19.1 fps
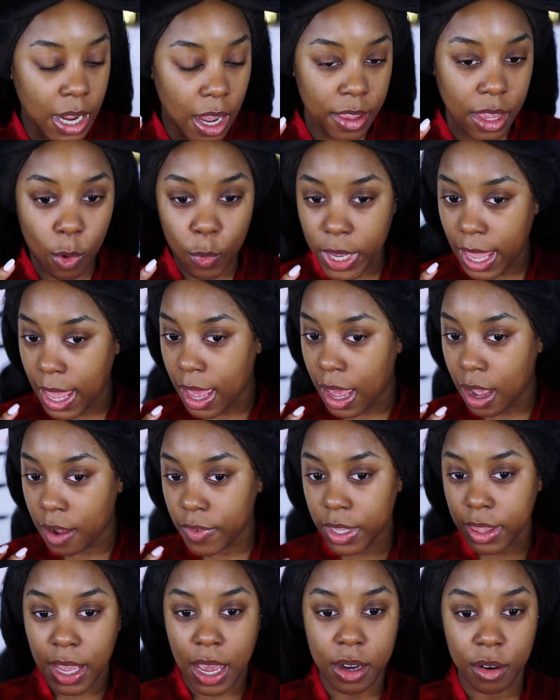now that we have
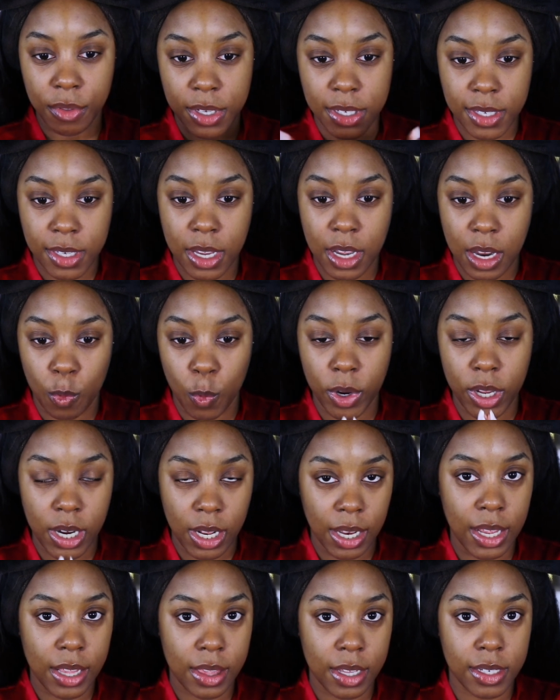that on the skin, we're
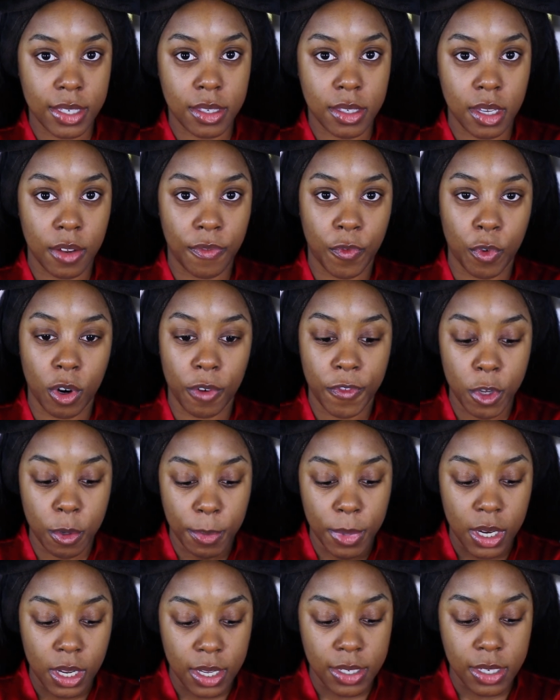gonna let this sit for a few
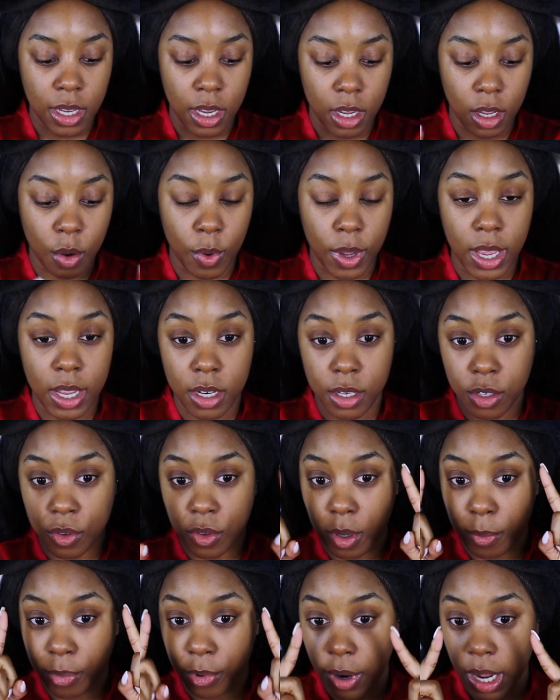minutes and go ahead and do
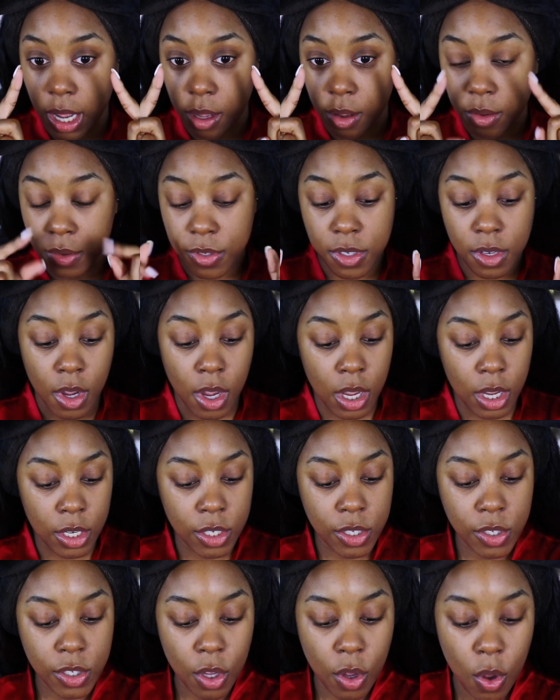the brows.
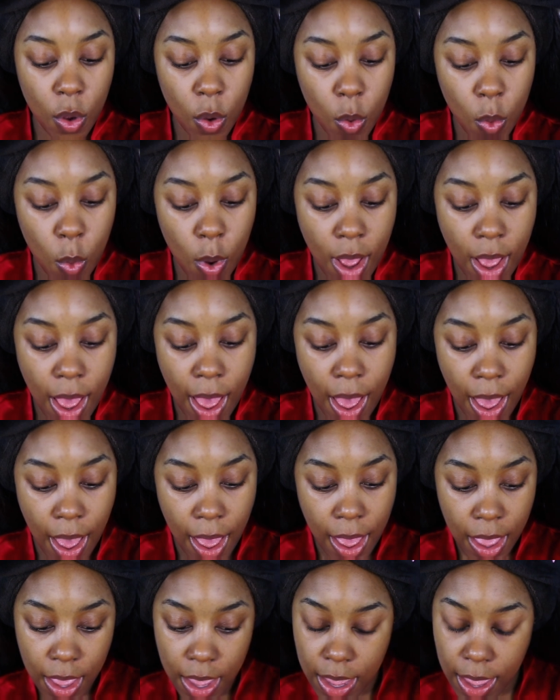So
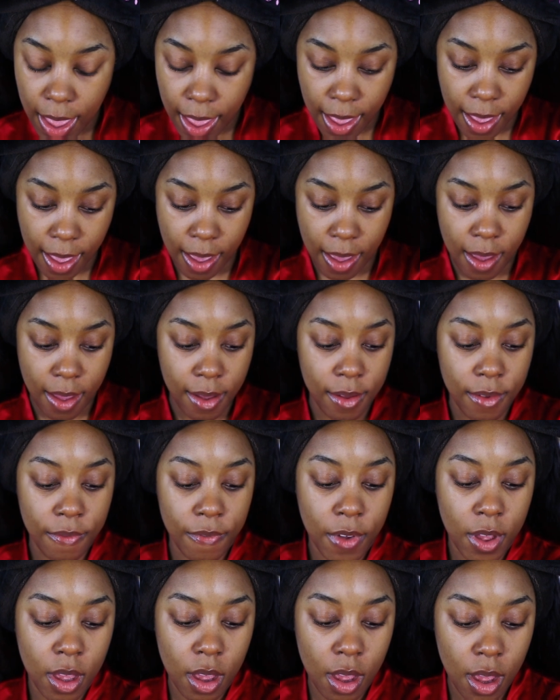I
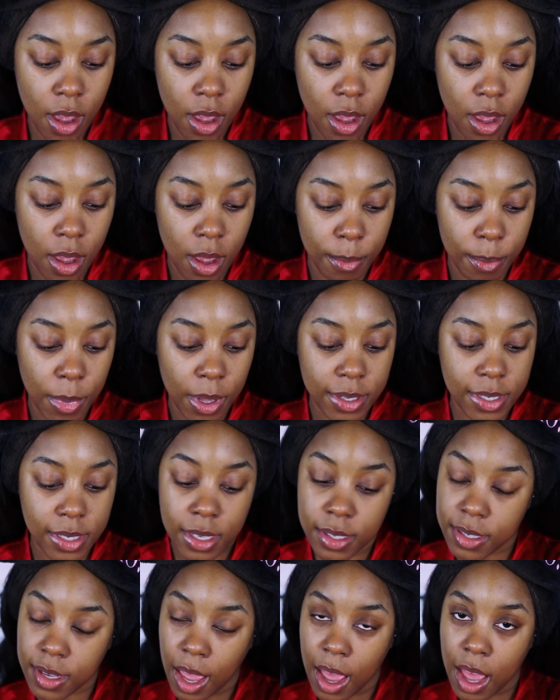have, um,
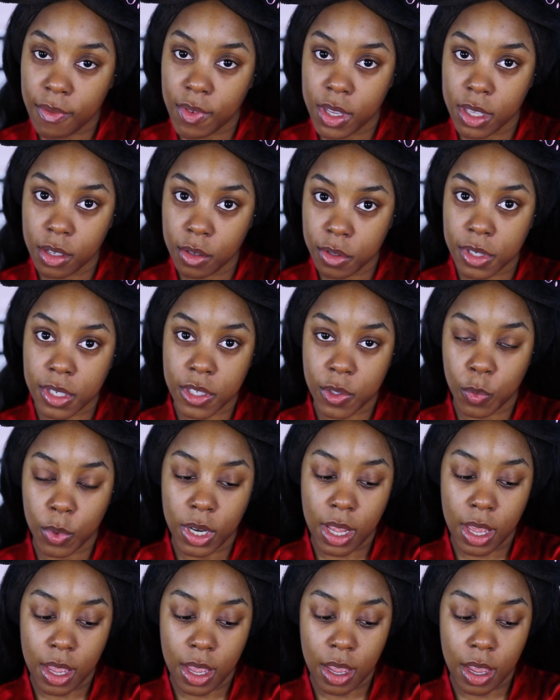since I haven't used this
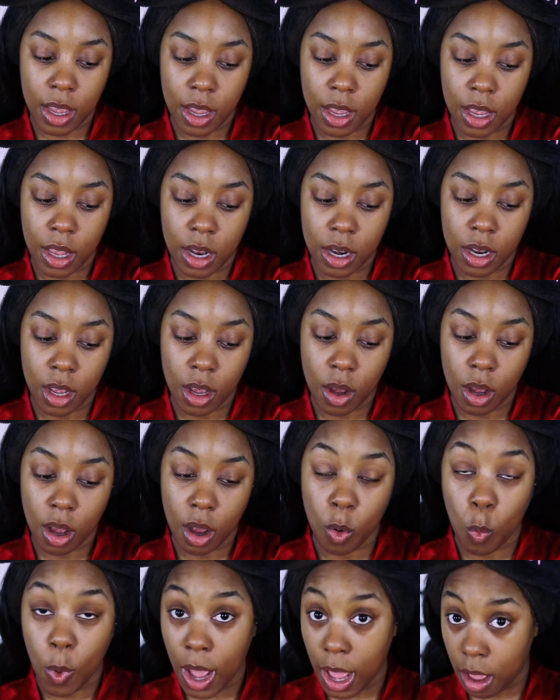one in
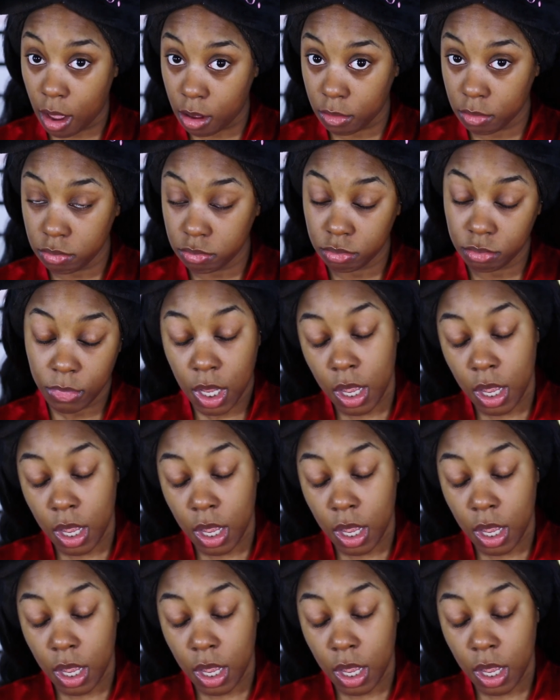a while,